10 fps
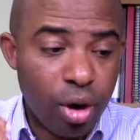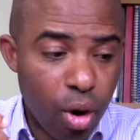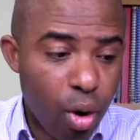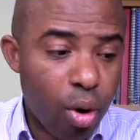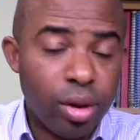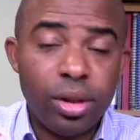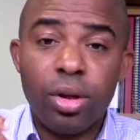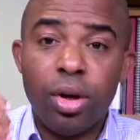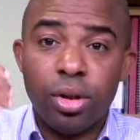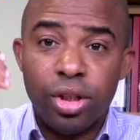God
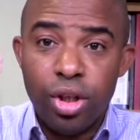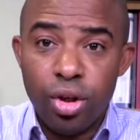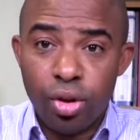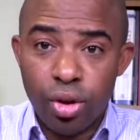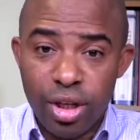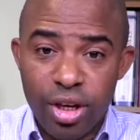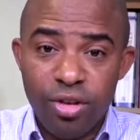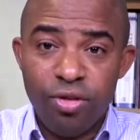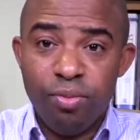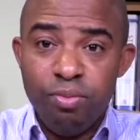continues to
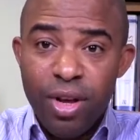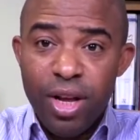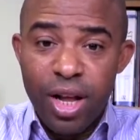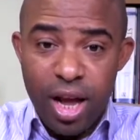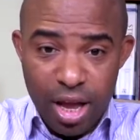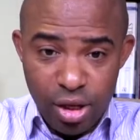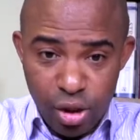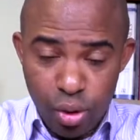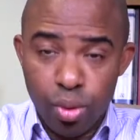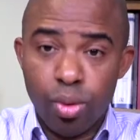give me and
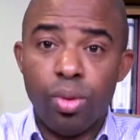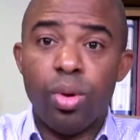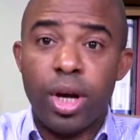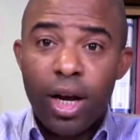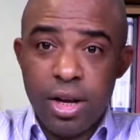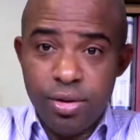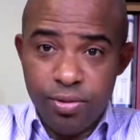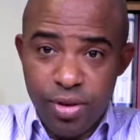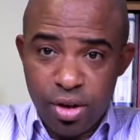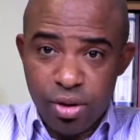you, okay,
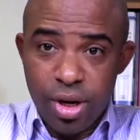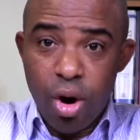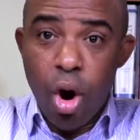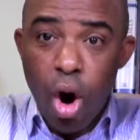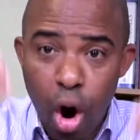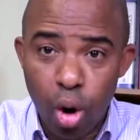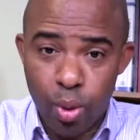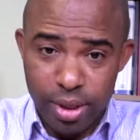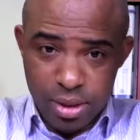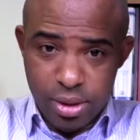victory
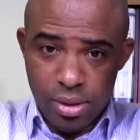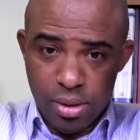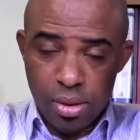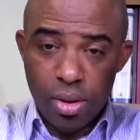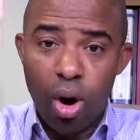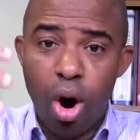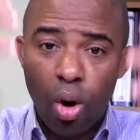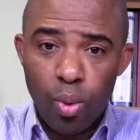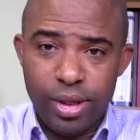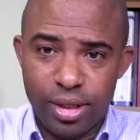always
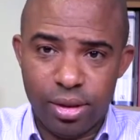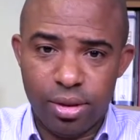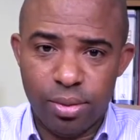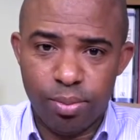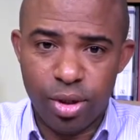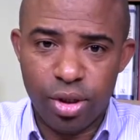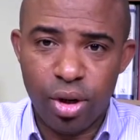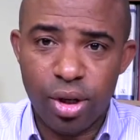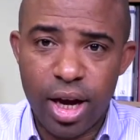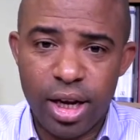always. Praise the
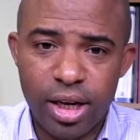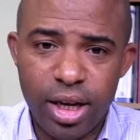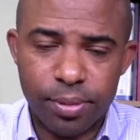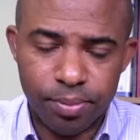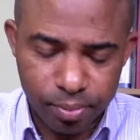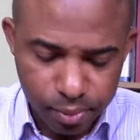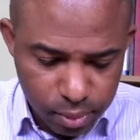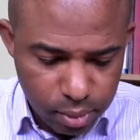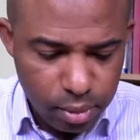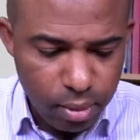Lord. Hallelujah.
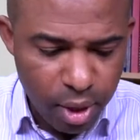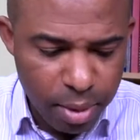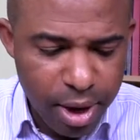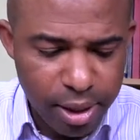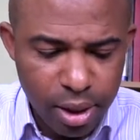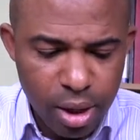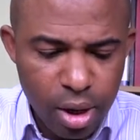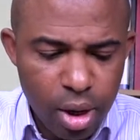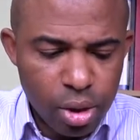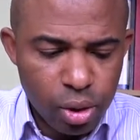Amen.
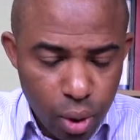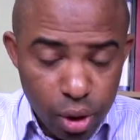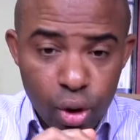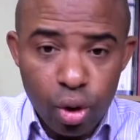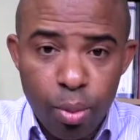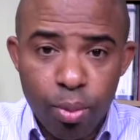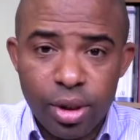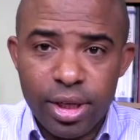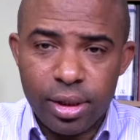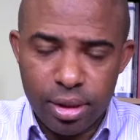So it's also
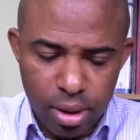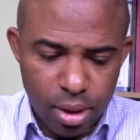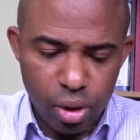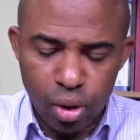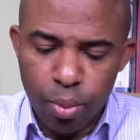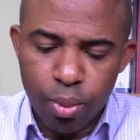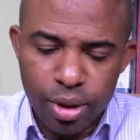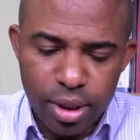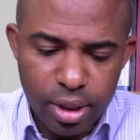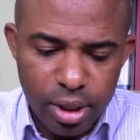important. It's also
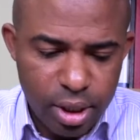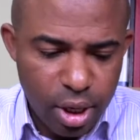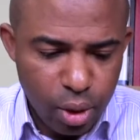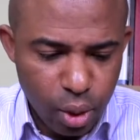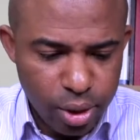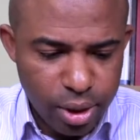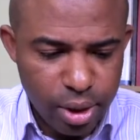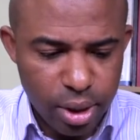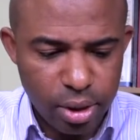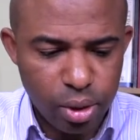important that you know
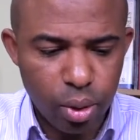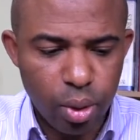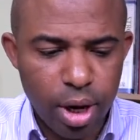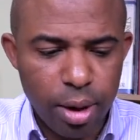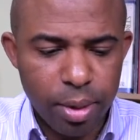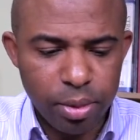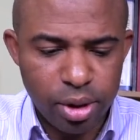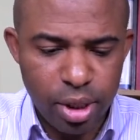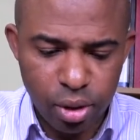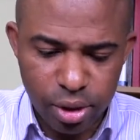this. So um, I'm just
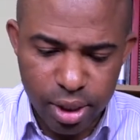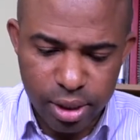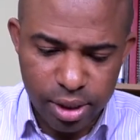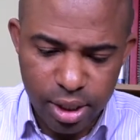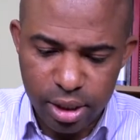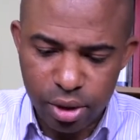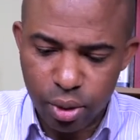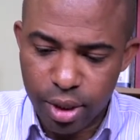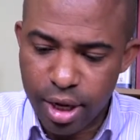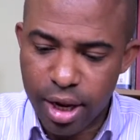trying to set the stage, you
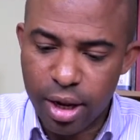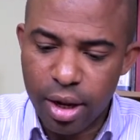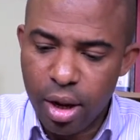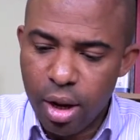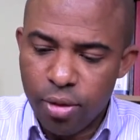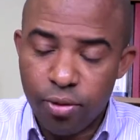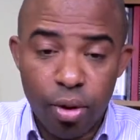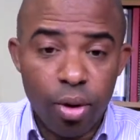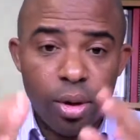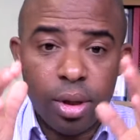know, here
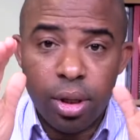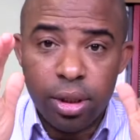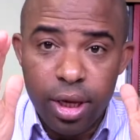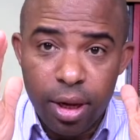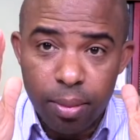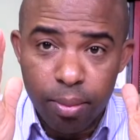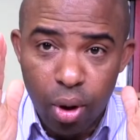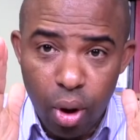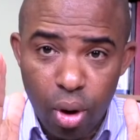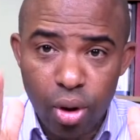for the
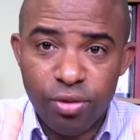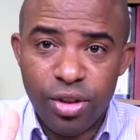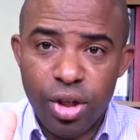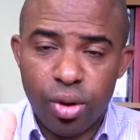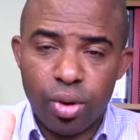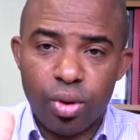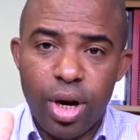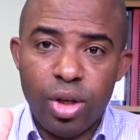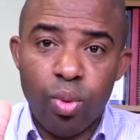blood of Jesus Christ.